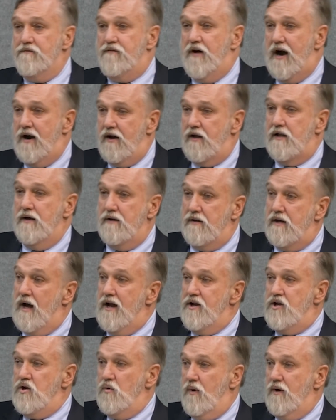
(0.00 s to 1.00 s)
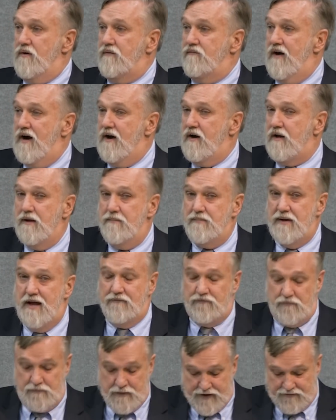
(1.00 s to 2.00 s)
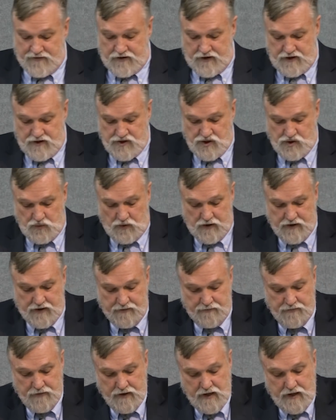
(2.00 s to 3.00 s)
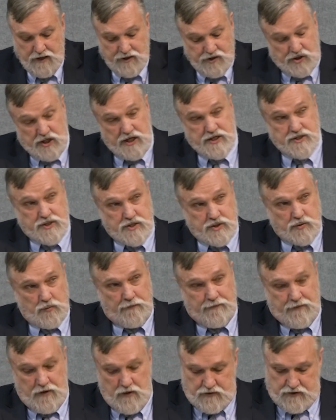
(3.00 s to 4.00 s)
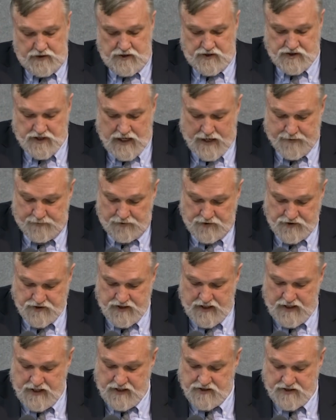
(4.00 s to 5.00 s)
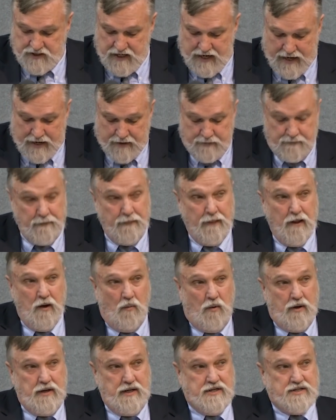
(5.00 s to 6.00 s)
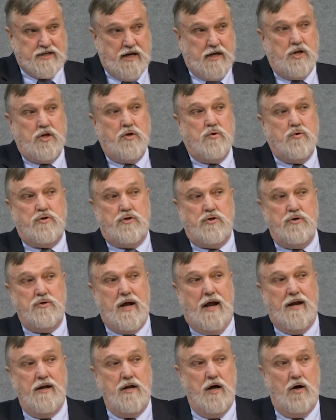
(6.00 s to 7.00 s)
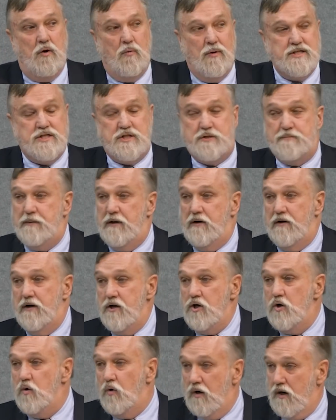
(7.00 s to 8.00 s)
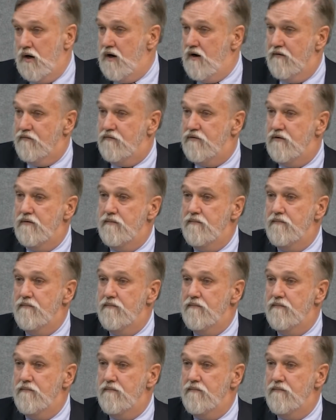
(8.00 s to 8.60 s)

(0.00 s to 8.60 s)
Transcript: fire to come, God, do you want fire to come down from heaven and destroy them? Jesus rebuked the disciples and he said, what well, he said, you do not know what spirit you are of.